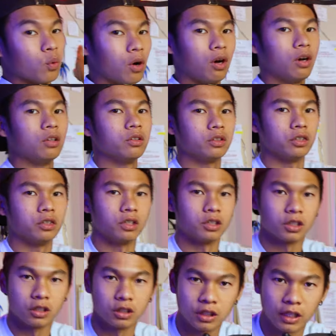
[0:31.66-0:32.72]
the wall,
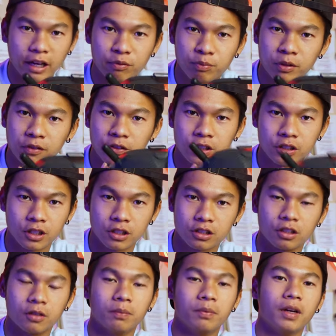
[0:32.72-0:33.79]
this is the FPV
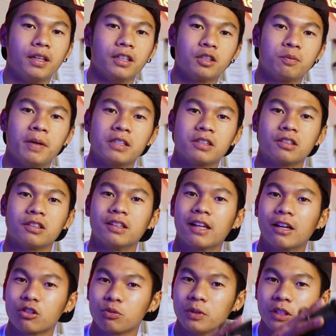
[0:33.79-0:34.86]
system. And this basically
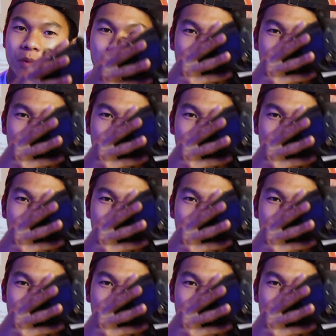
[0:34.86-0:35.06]
allows me to